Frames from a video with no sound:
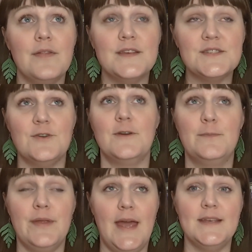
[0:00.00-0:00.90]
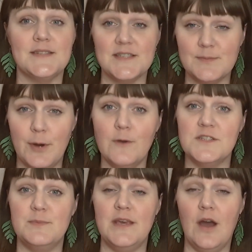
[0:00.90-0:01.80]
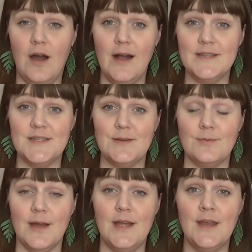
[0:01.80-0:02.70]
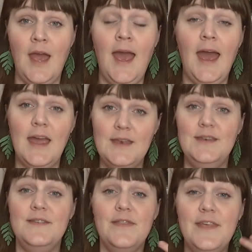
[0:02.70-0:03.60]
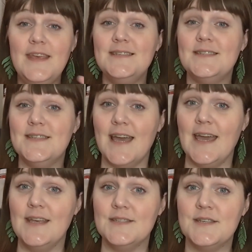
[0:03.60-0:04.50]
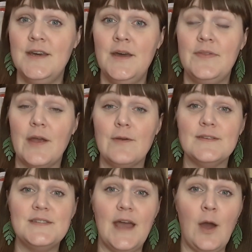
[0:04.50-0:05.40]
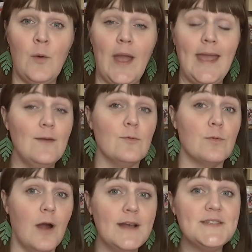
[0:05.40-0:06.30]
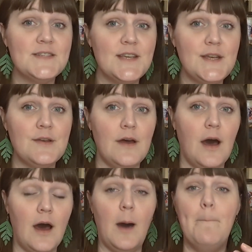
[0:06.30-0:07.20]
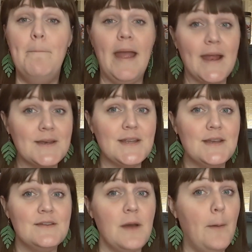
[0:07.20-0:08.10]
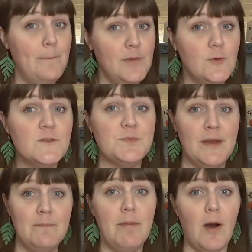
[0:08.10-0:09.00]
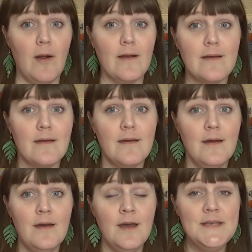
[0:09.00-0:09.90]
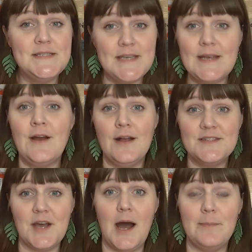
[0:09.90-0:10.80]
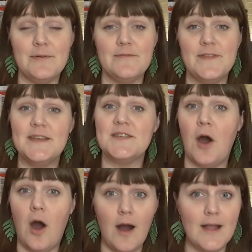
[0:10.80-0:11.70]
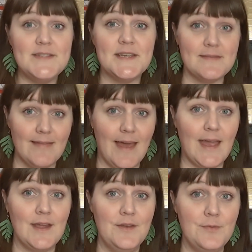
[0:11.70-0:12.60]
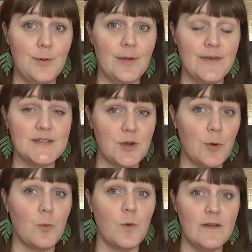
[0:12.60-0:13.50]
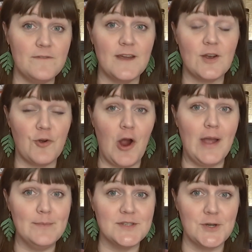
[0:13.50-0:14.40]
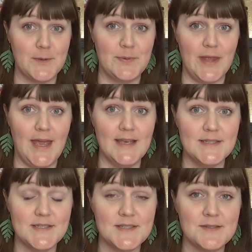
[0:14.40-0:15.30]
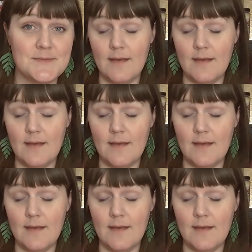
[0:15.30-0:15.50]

this took place is supposed to be haunted, right? And these days there is now a rusted abandoned amusement park sitting on top of this haunted land where this horrific crime took place.